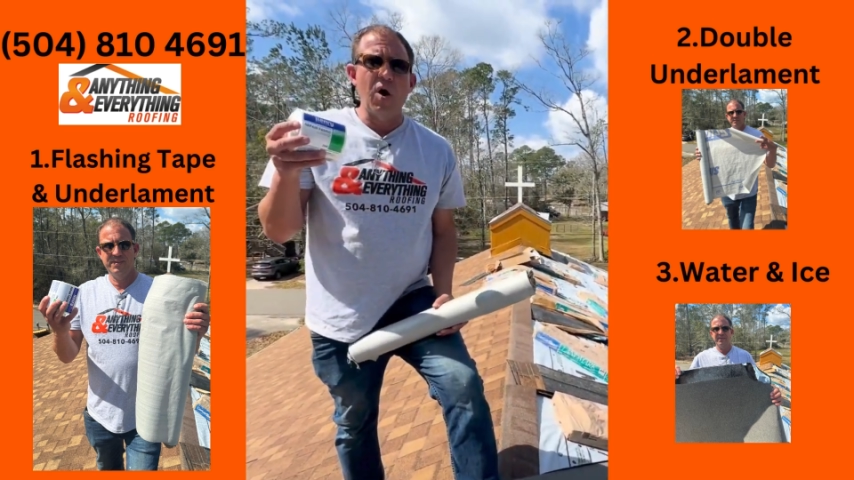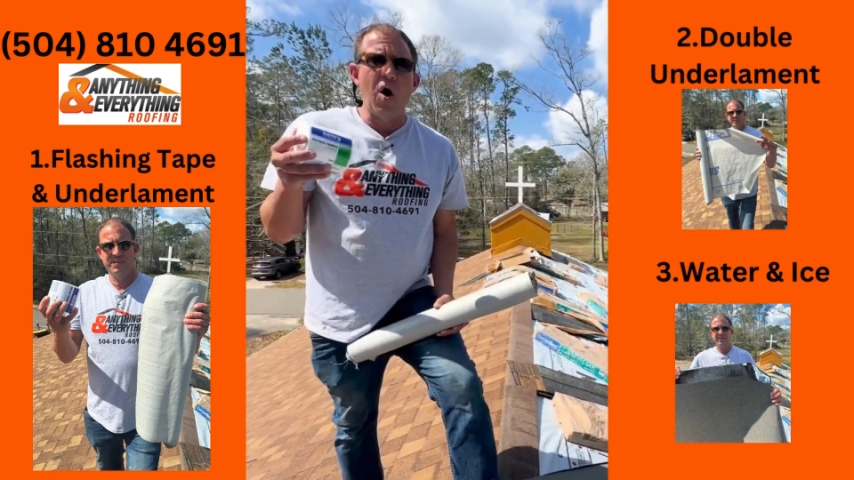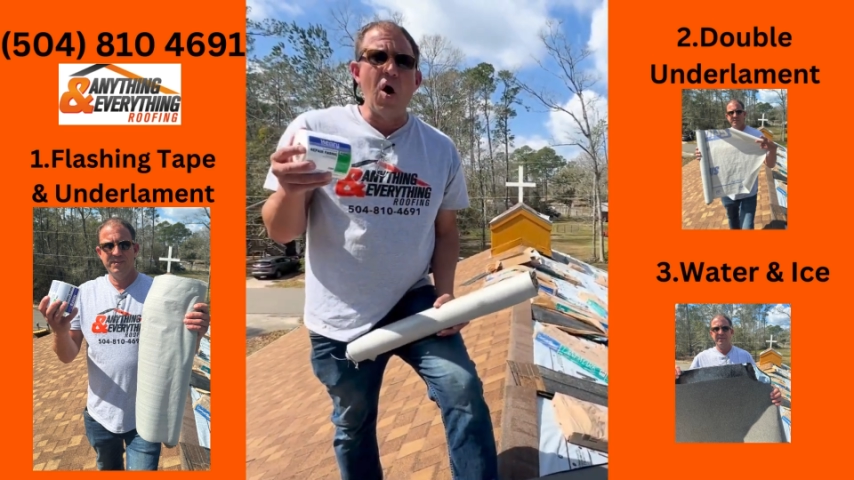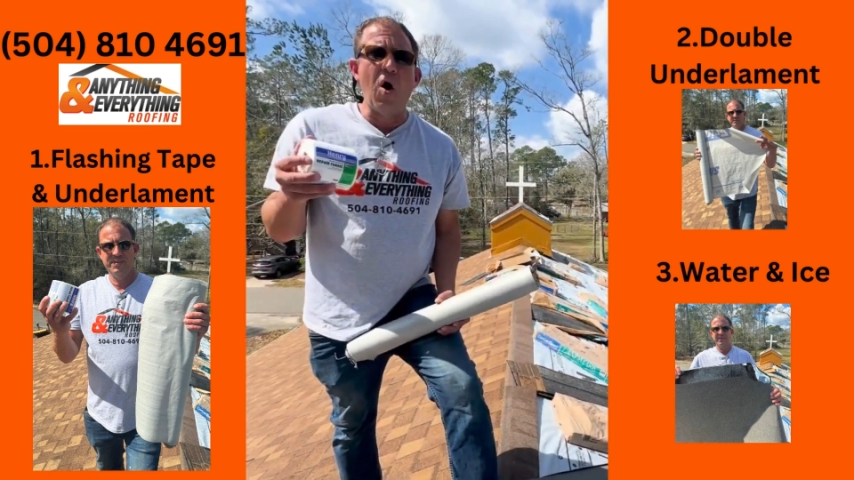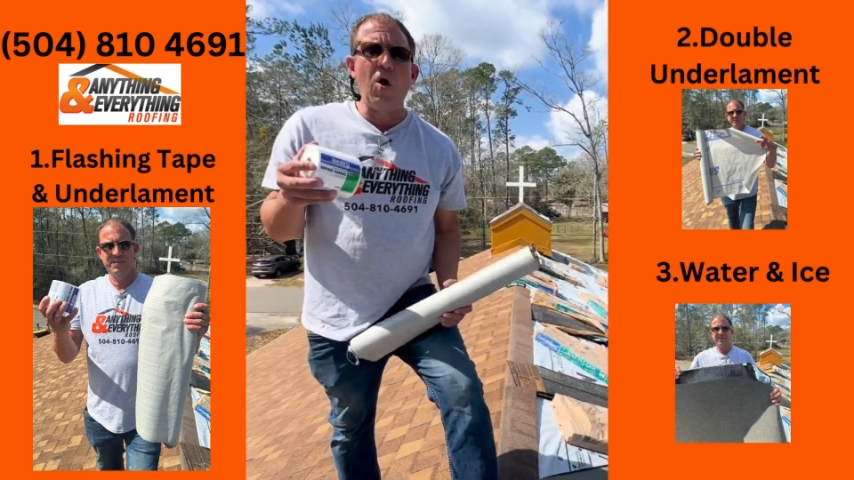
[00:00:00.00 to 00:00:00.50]

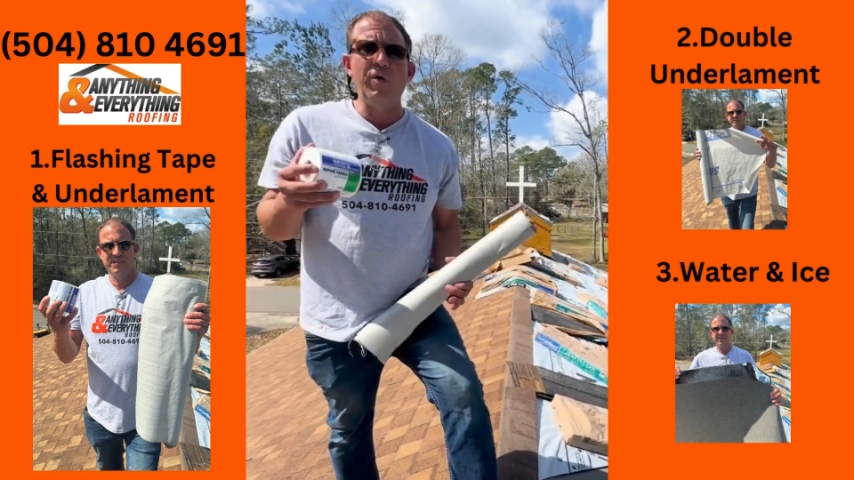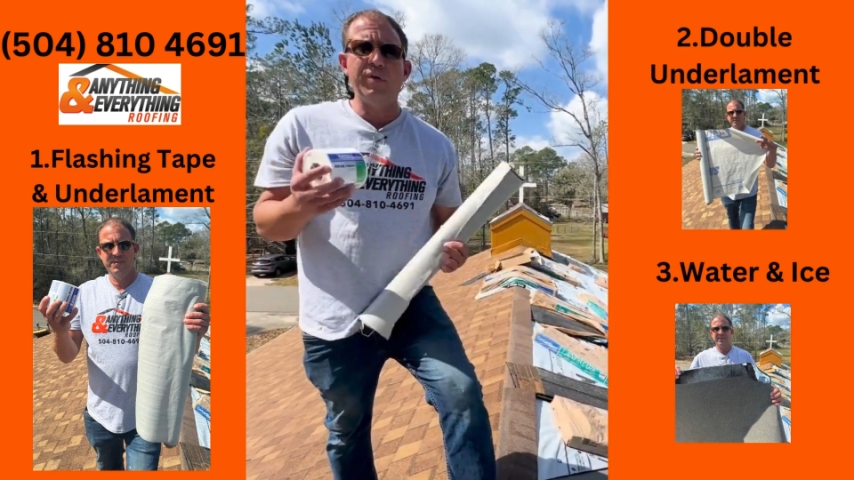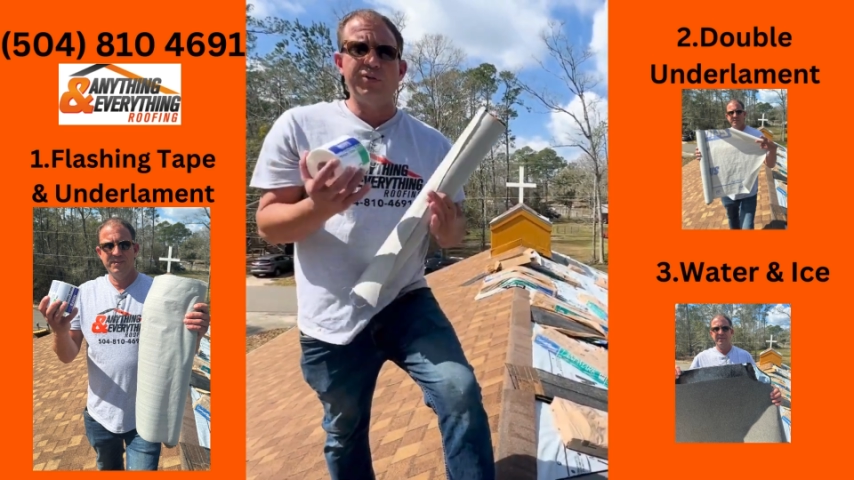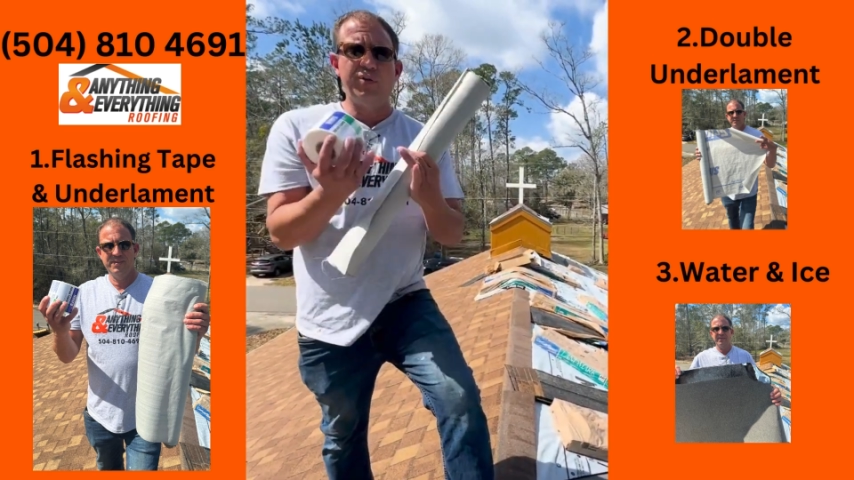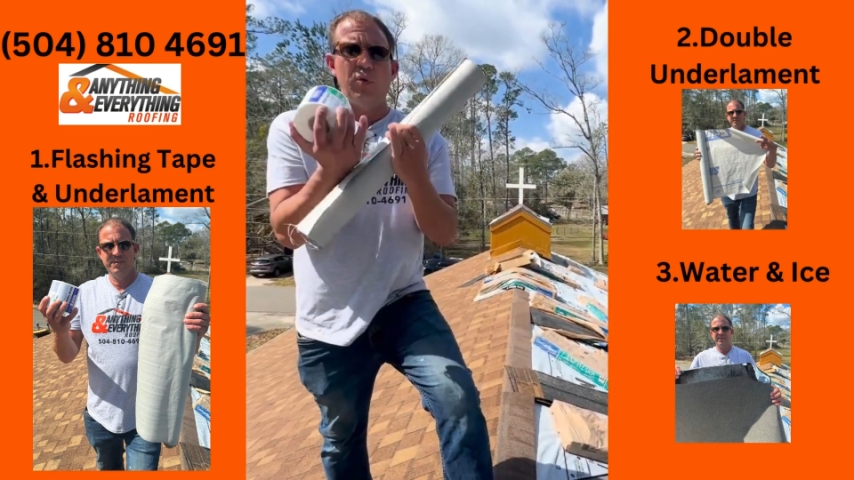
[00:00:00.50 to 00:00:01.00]
all the
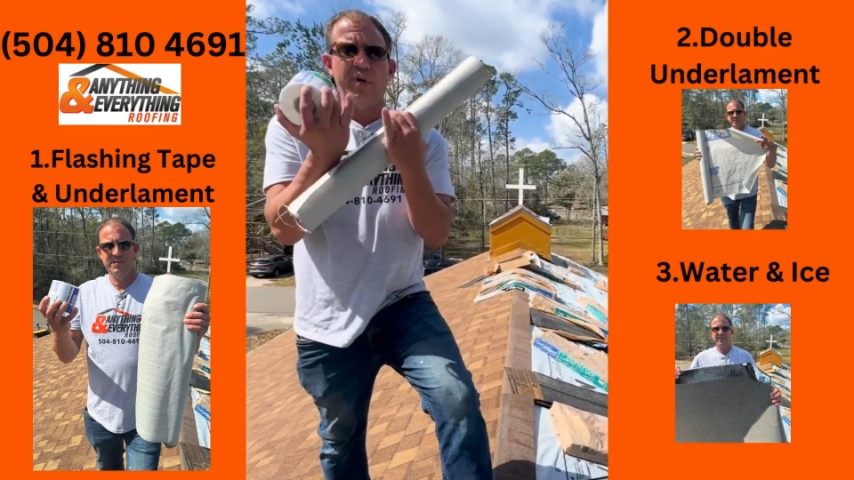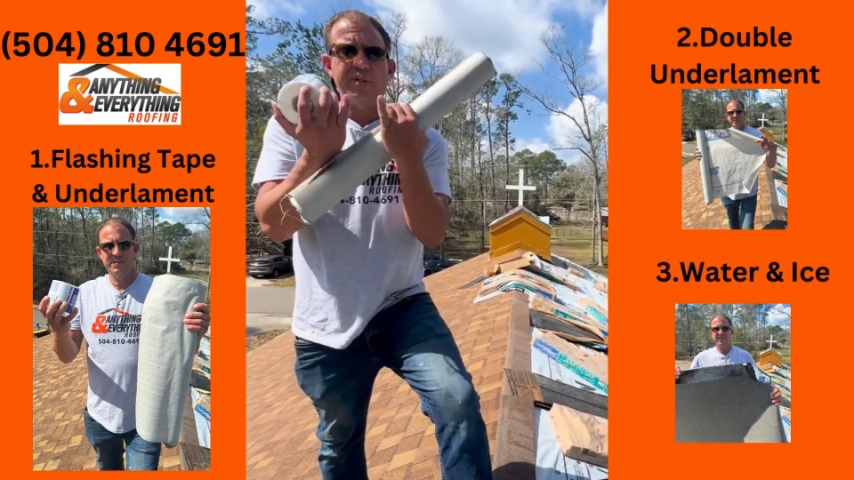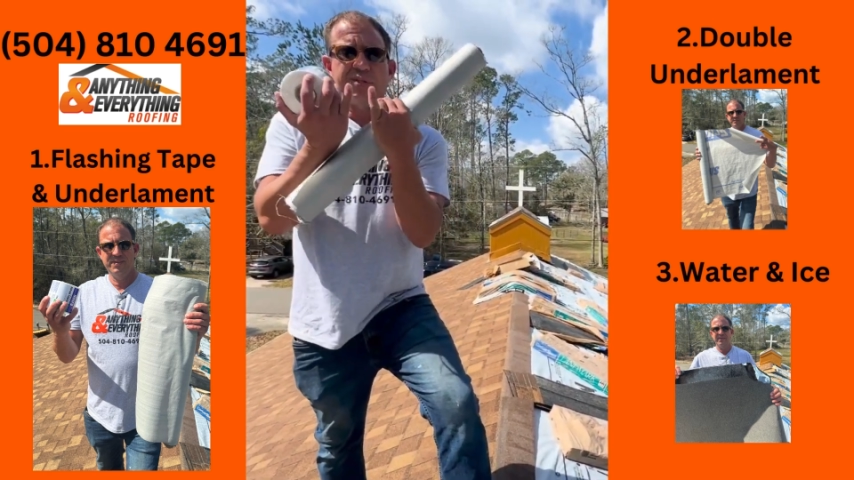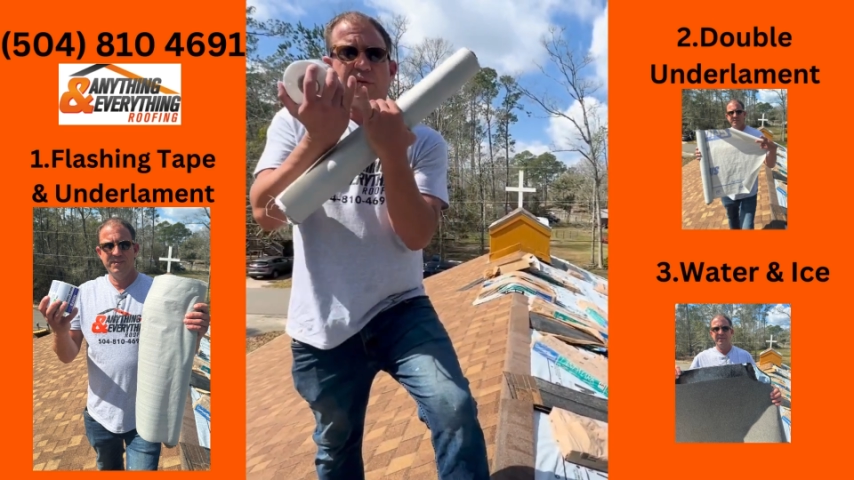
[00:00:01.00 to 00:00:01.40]
joints and